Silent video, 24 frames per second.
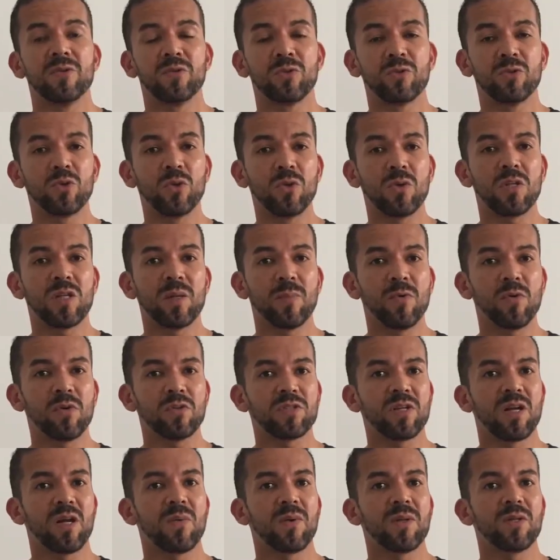Two of the books that
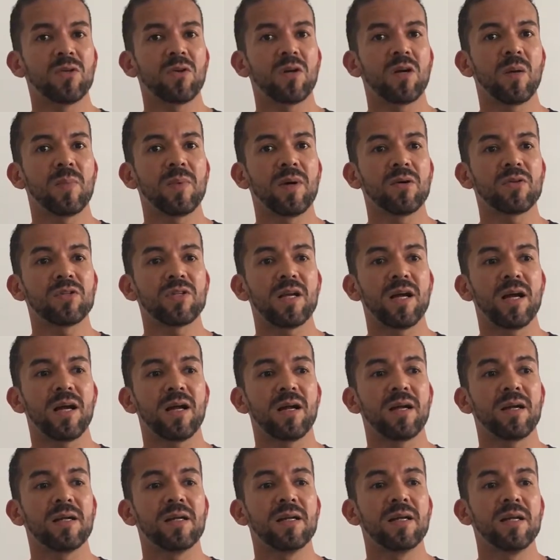I will talk about
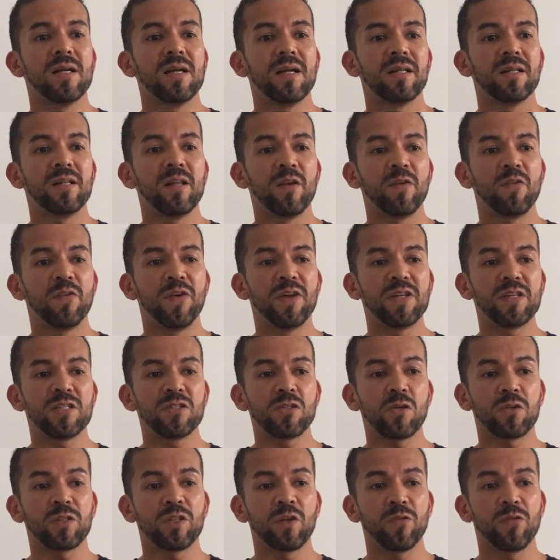are The Physics
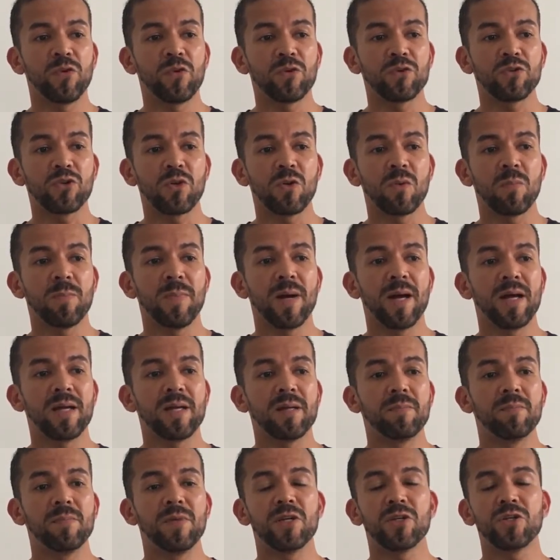of the Future by
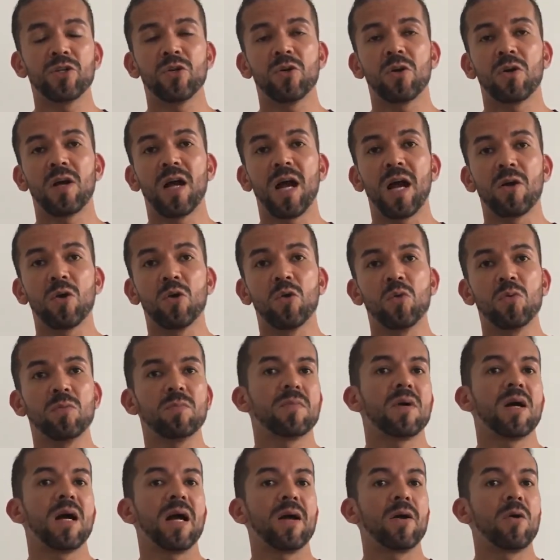Michio Kaku,
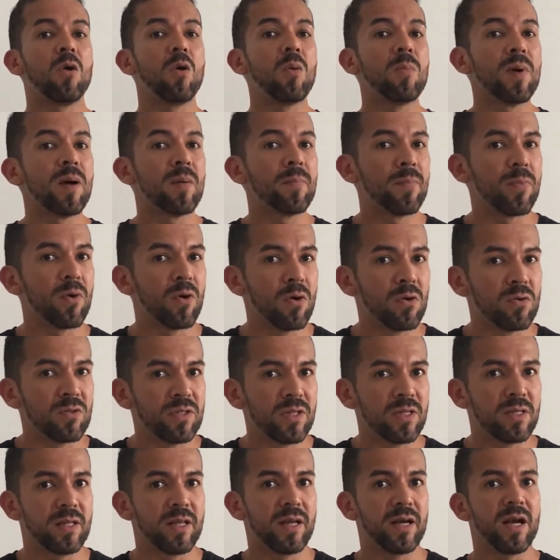I hope I'm
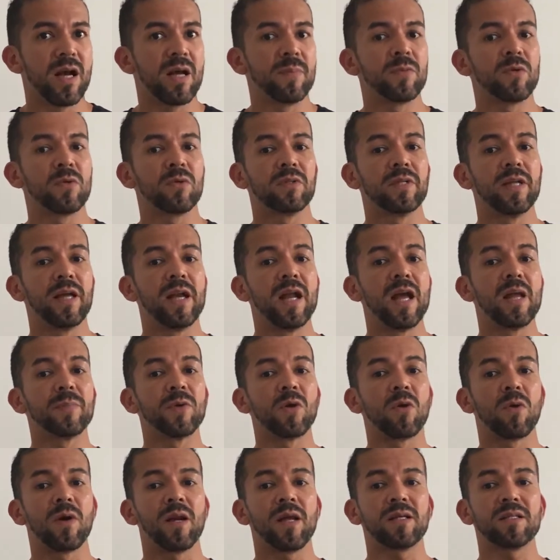pronouncing the name
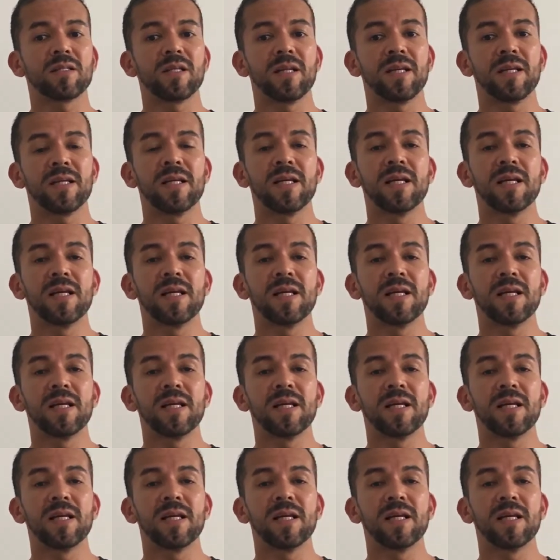correctly,